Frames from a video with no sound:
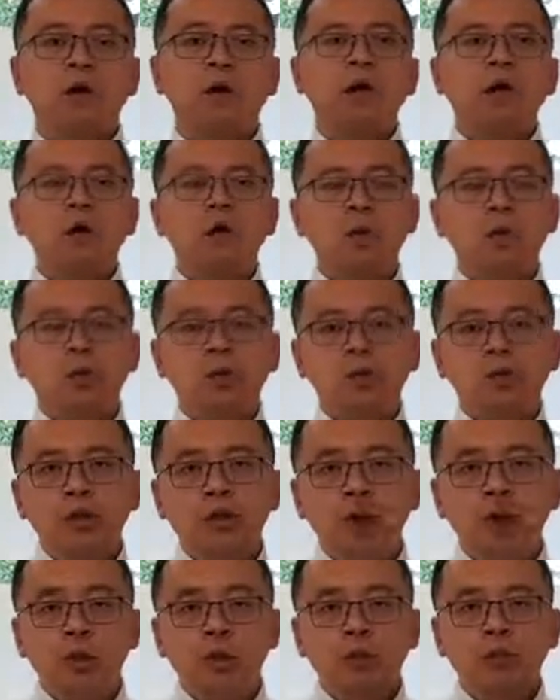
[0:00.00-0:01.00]
you will
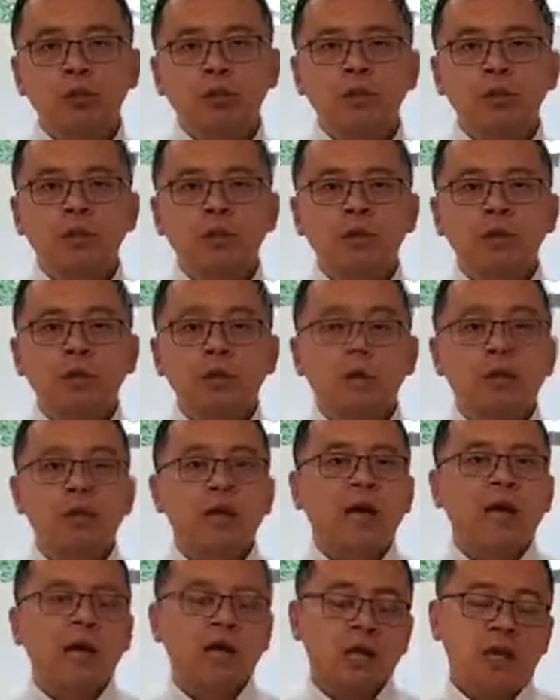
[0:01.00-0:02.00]
know
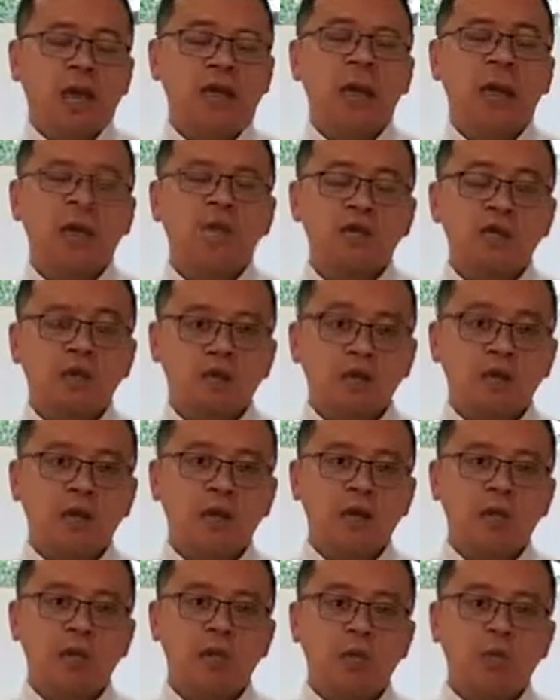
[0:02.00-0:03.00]
that you have
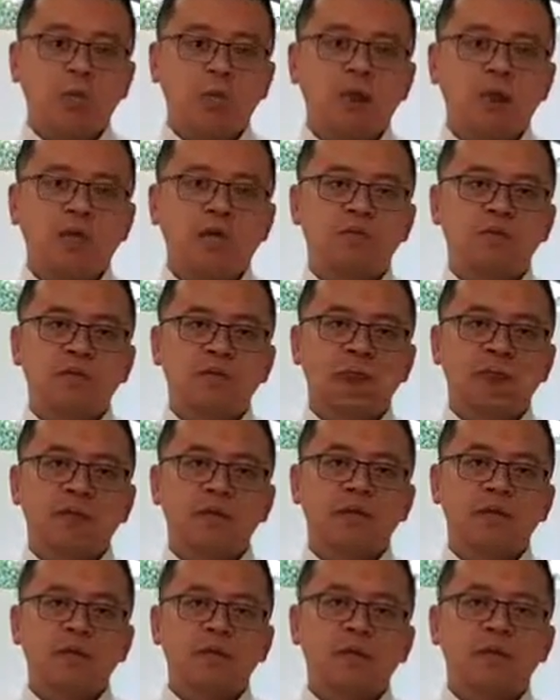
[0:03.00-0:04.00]
Spanish wealth tax
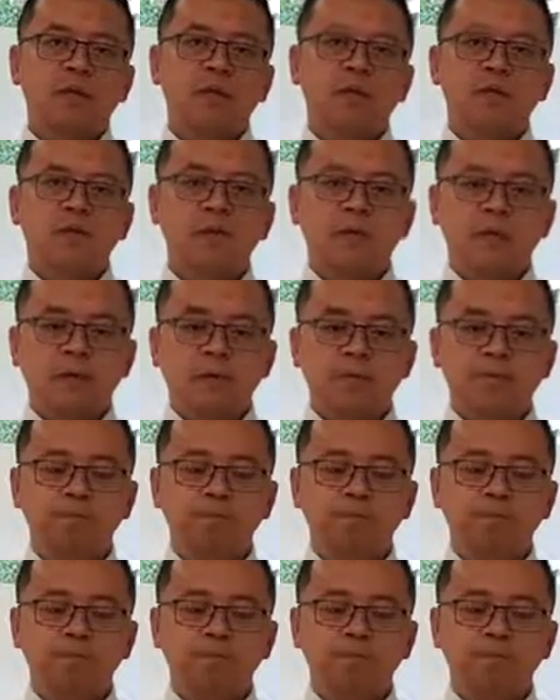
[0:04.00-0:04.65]
to consider.